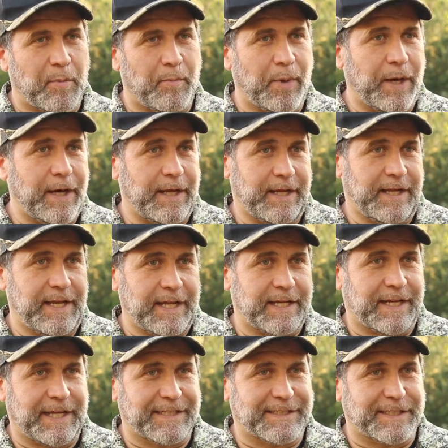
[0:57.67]
But
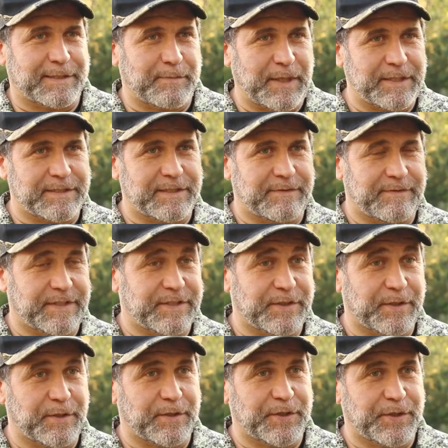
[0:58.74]
it gets expensive as
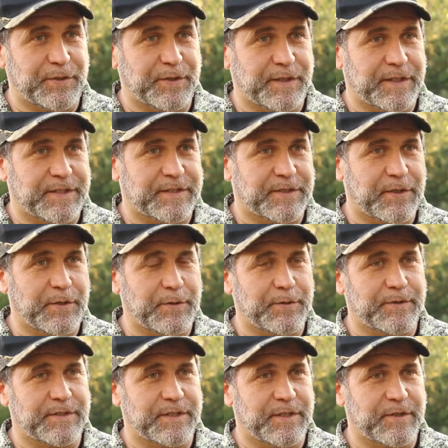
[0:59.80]
you're shooting these
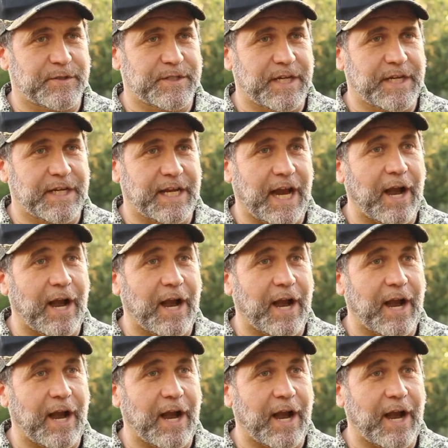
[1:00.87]
coons and you're sending